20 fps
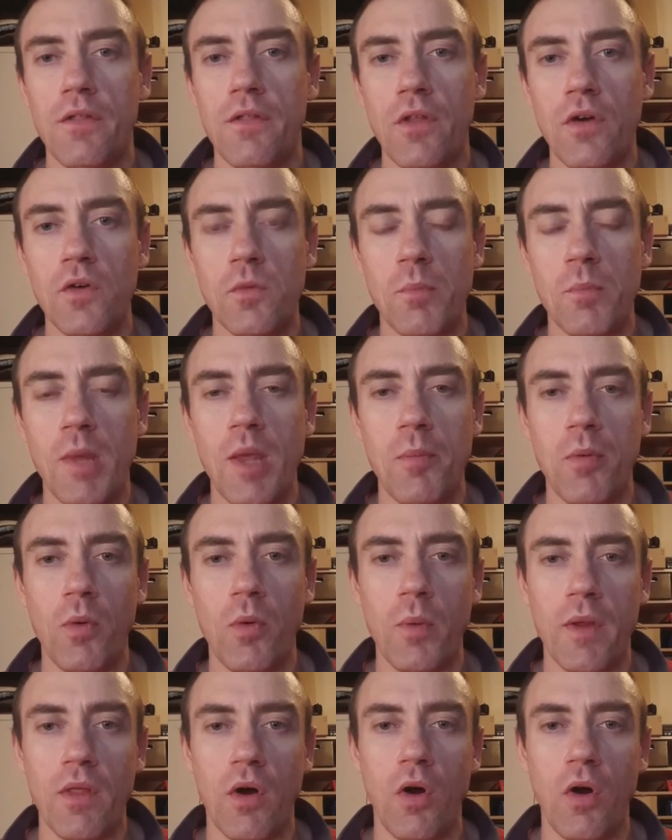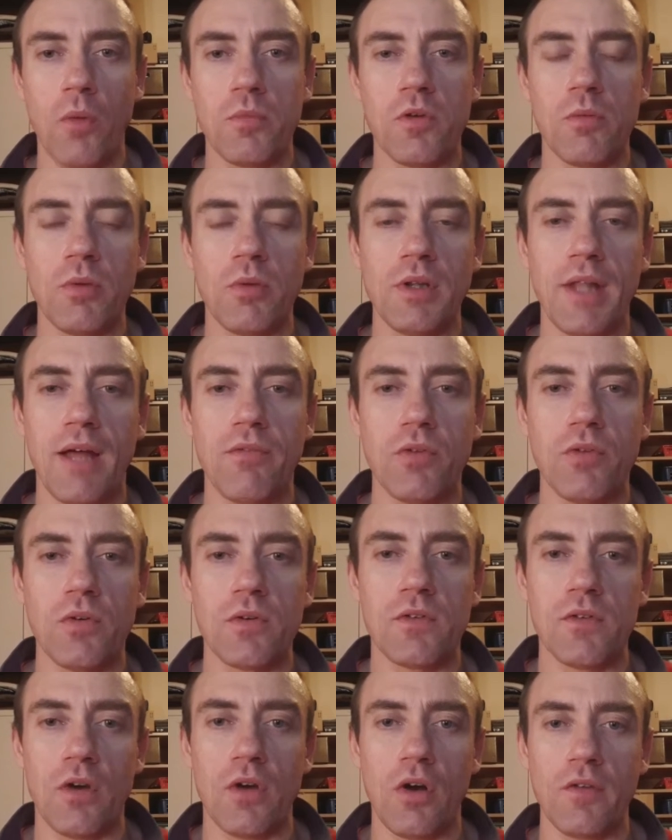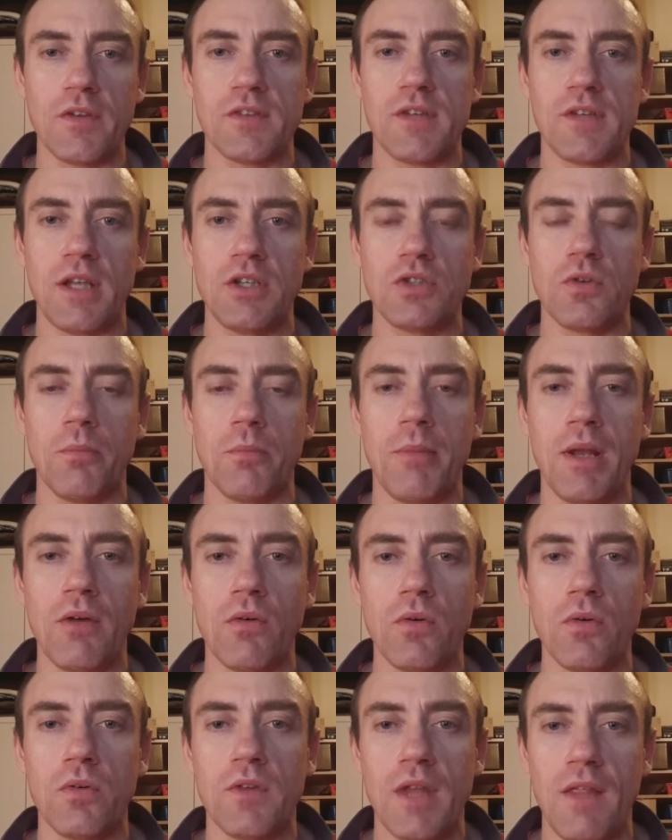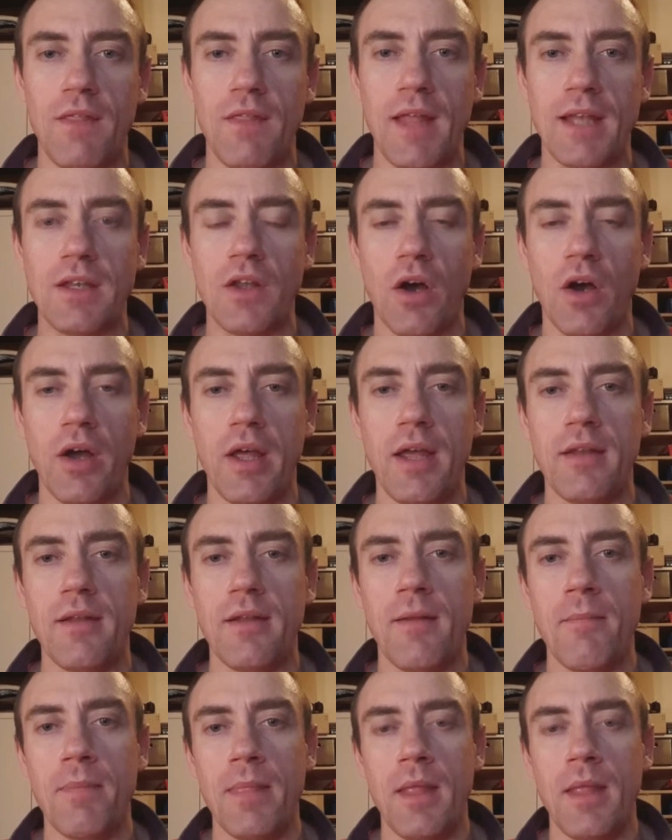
those people with optimal levels of essential minerals in their diet